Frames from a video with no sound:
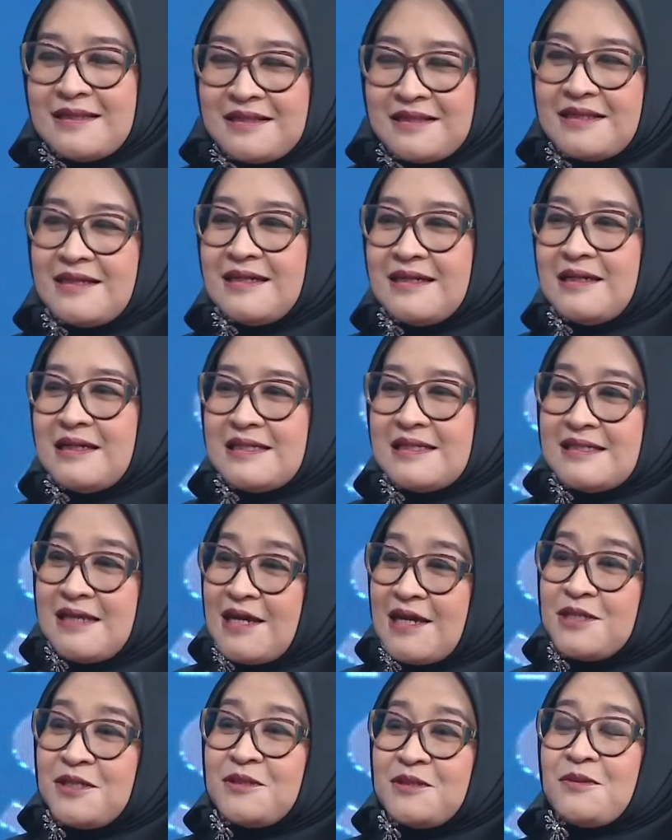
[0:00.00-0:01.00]
the
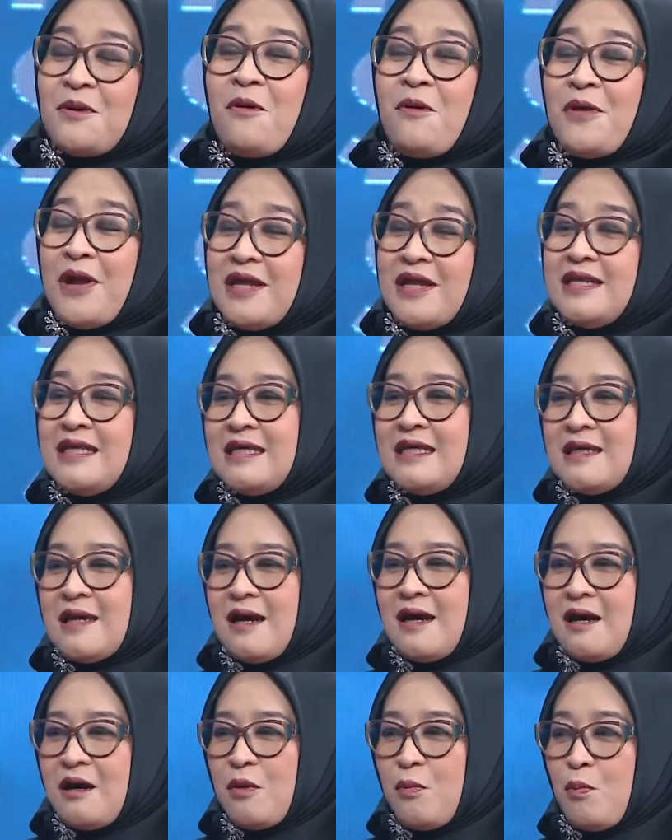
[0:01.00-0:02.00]
size is already
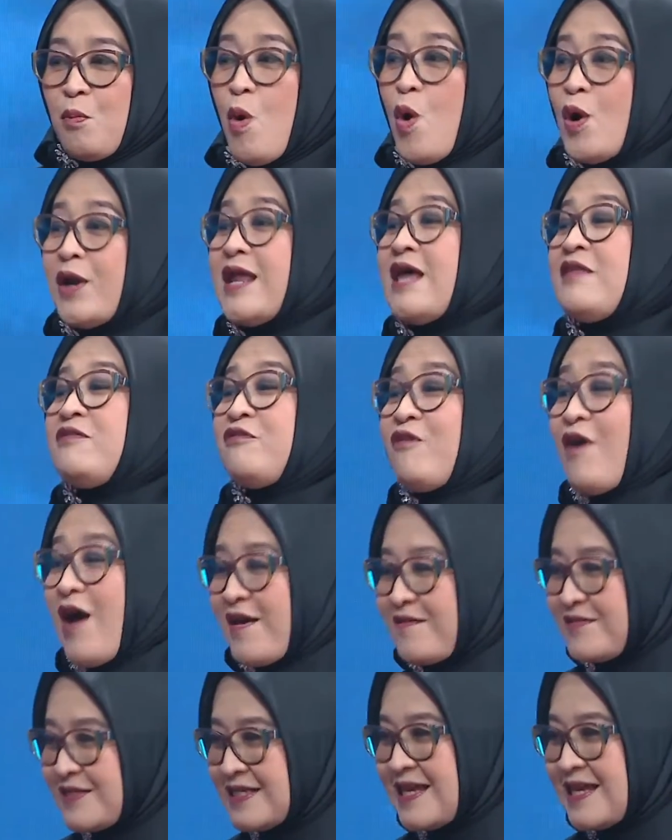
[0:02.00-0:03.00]
more than 5 cm.